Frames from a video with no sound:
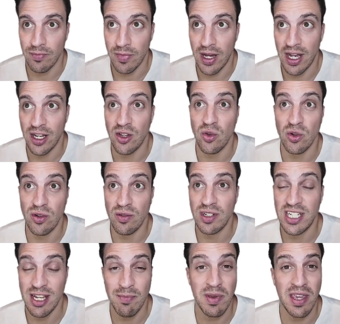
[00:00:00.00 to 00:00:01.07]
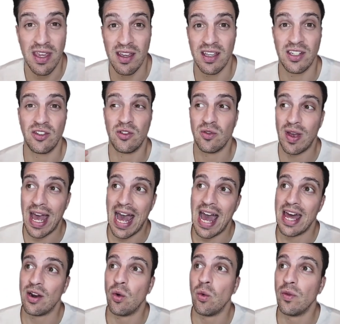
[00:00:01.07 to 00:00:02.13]
A good tip here is to
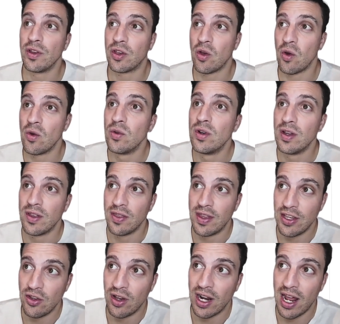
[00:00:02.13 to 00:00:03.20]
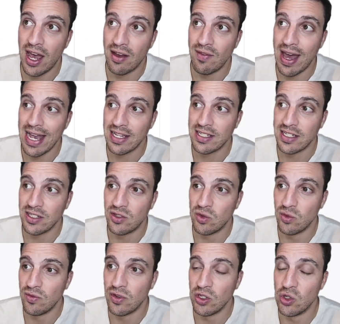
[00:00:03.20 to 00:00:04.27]
add all the code that you're going to have access
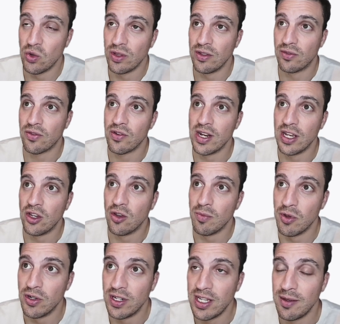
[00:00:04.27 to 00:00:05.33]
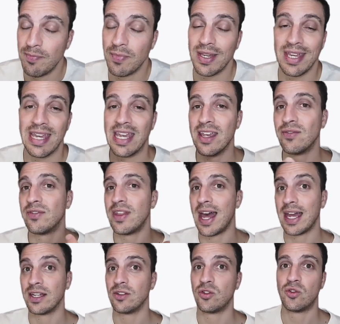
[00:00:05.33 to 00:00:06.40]
to if you join the free community. Give
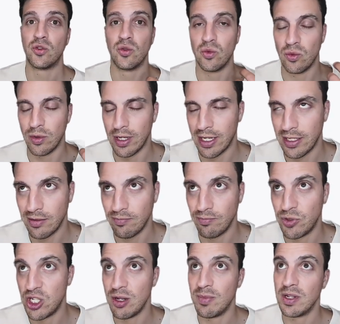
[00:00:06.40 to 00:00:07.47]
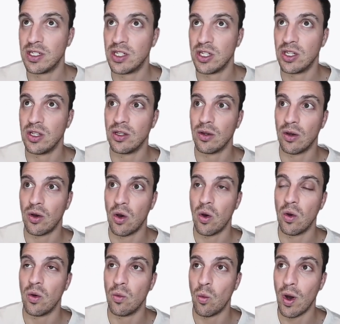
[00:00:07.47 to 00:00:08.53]
that to GPT-0
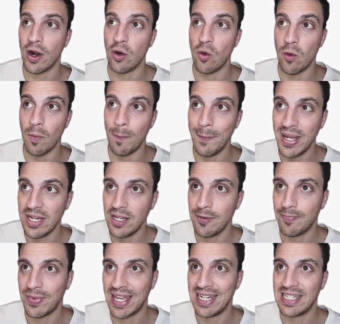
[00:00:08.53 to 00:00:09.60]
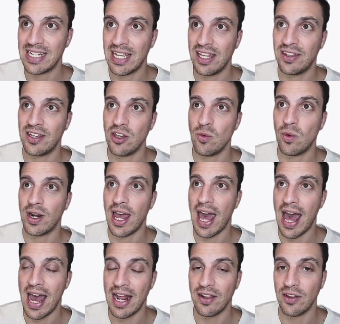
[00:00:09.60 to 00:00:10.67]
Mini and tell it that you want to
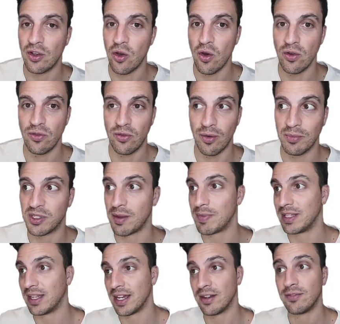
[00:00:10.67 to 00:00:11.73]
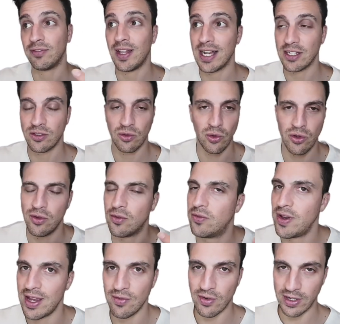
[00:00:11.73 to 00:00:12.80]
add the code from something like Flux or your
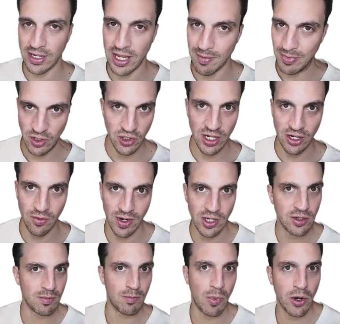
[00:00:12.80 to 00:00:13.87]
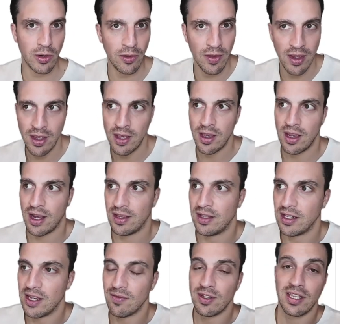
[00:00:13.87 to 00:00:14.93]
favorite image generation model, and
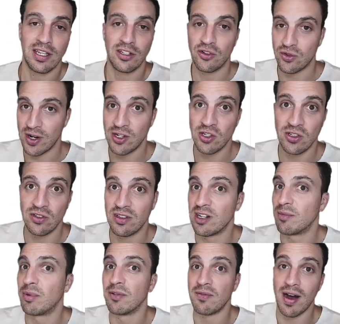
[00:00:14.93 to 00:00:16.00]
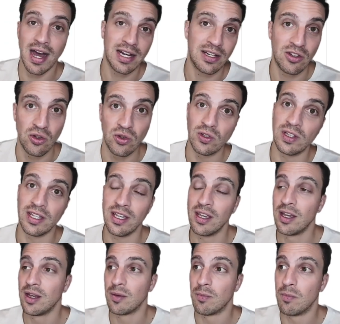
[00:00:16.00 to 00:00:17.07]
then give it the instructions that are provided usually
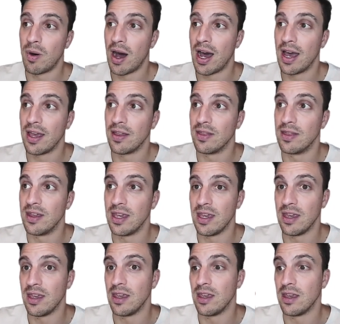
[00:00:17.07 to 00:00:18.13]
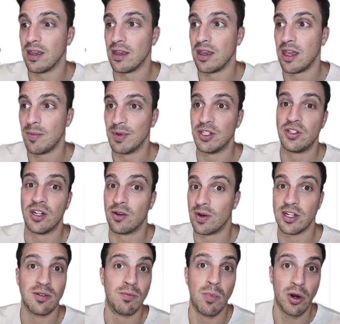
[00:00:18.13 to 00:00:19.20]
by the image
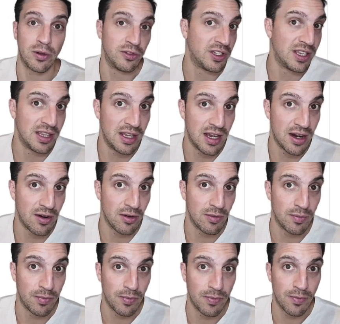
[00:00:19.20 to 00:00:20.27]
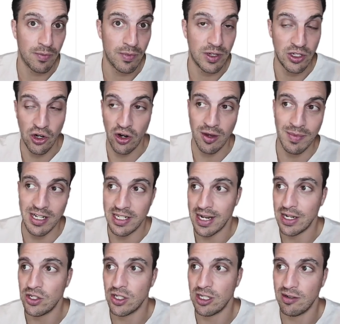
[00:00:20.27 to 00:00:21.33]
generation models in their
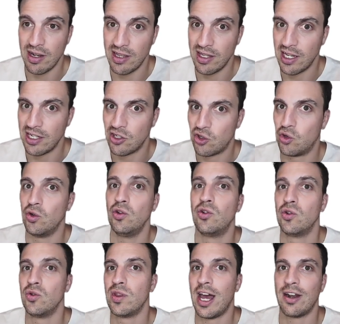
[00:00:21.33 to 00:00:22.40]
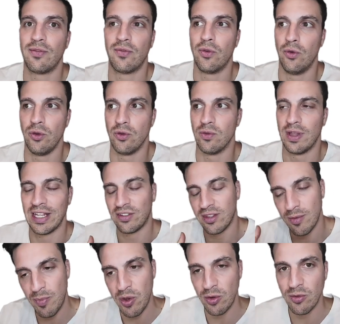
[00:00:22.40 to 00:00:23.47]
documentation, and it should do that for you. That's the
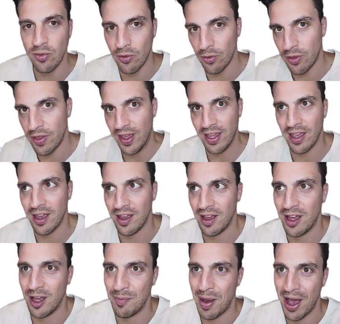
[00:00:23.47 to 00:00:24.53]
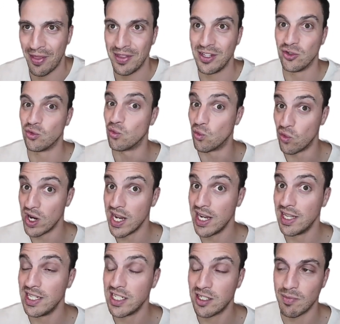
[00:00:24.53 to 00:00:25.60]
beautiful thing about these
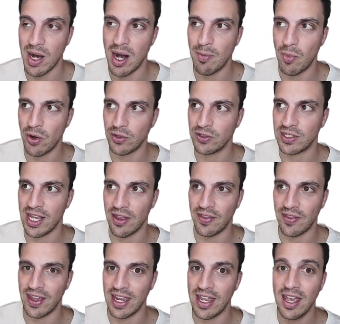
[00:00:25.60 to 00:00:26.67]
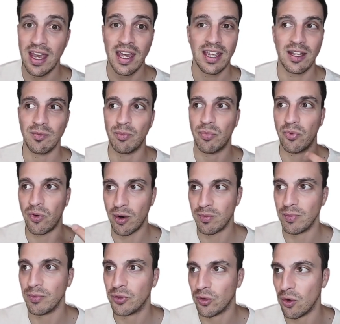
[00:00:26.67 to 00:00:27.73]
really smart models now, that they can
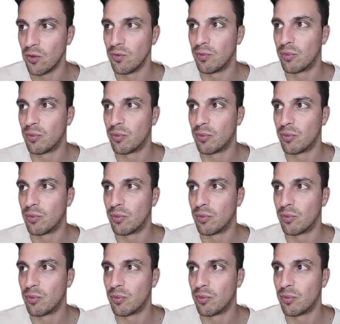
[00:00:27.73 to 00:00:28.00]
problem solve